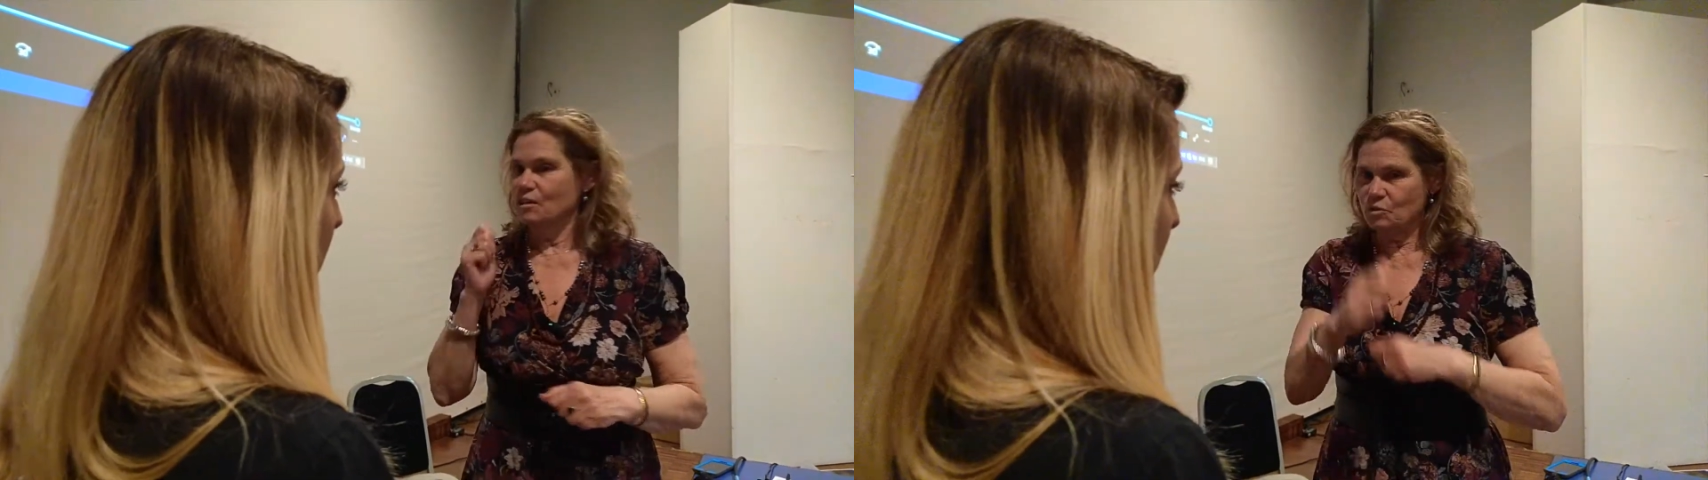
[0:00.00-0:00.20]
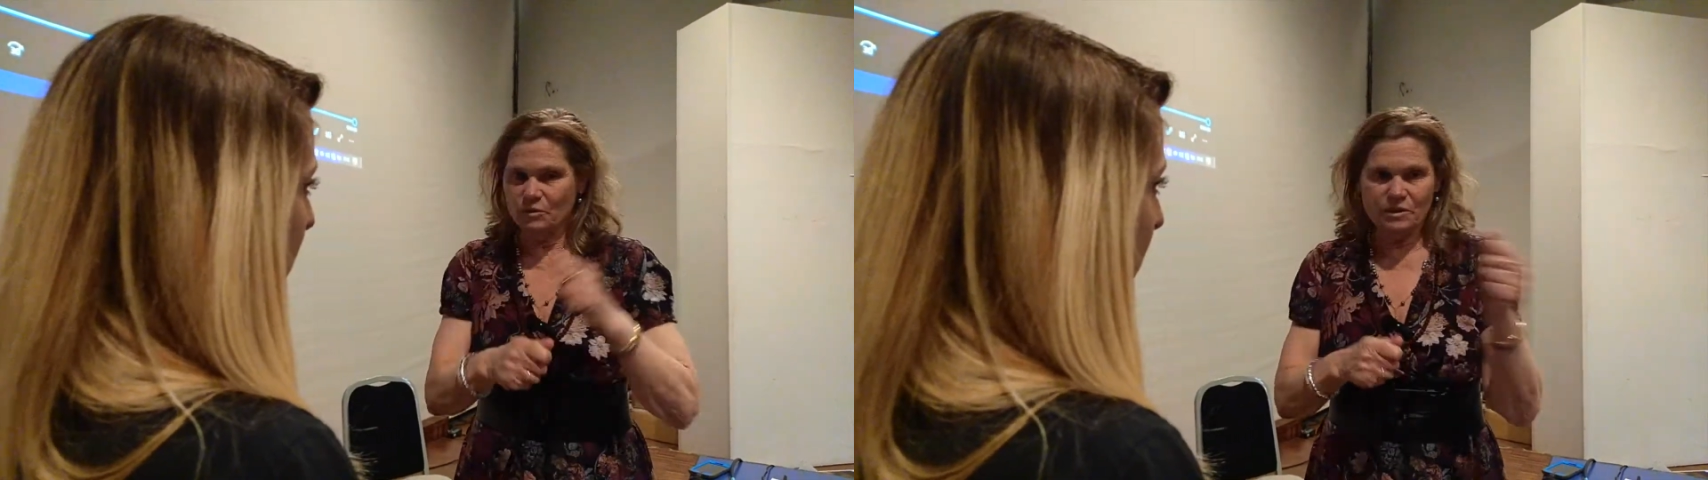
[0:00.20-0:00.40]

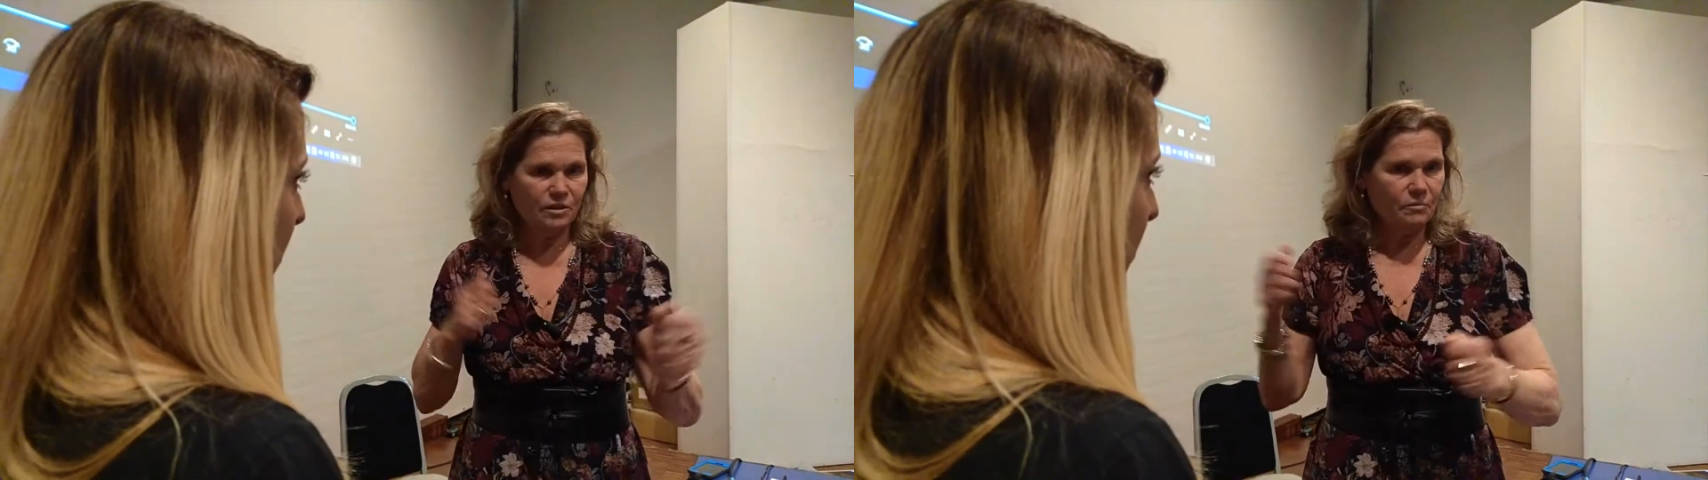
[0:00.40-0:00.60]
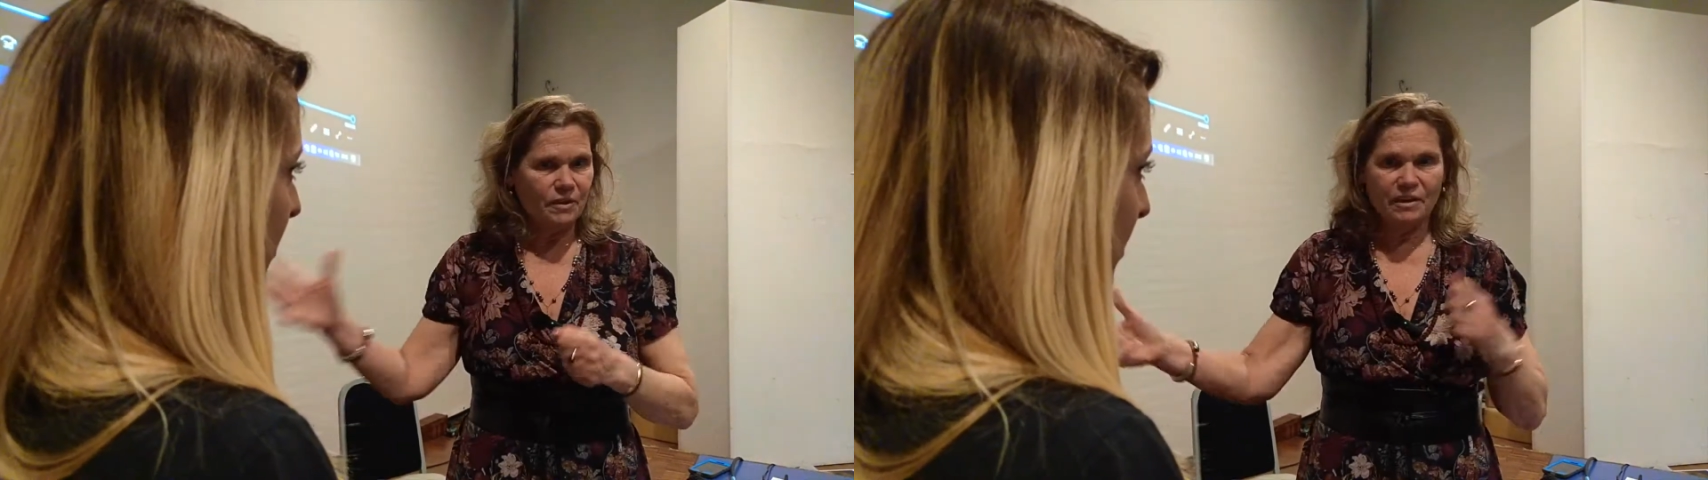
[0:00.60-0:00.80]
There's always
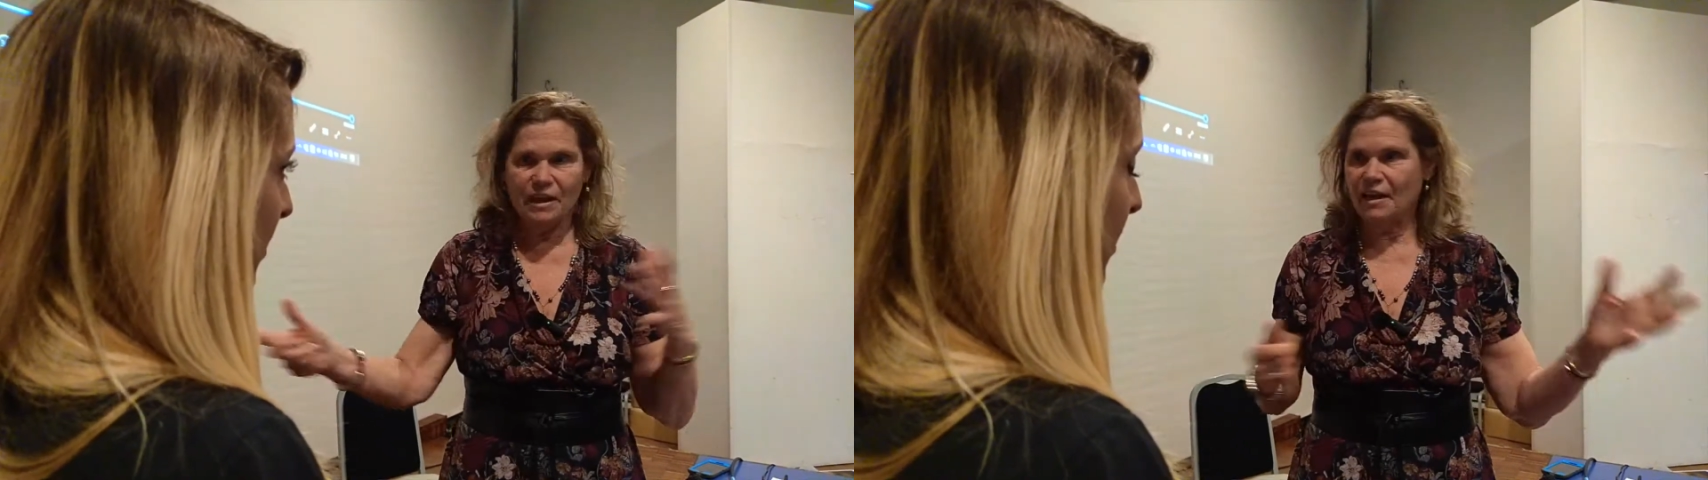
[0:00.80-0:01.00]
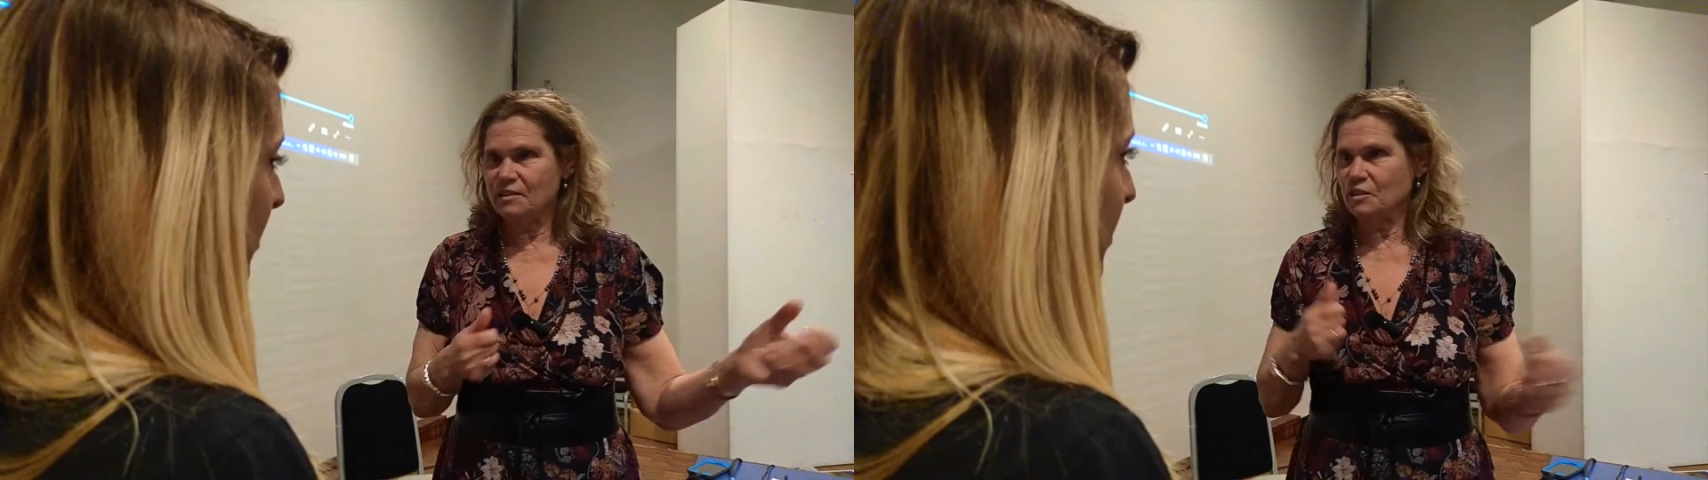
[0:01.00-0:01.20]
something
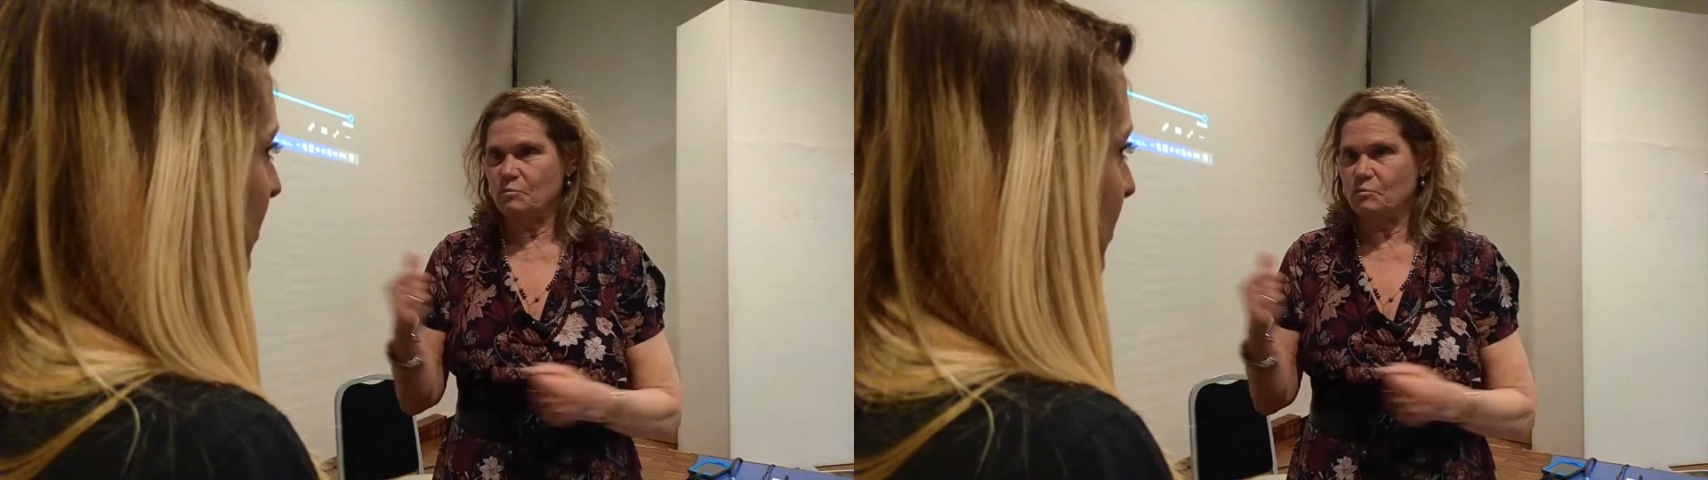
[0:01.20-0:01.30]
that has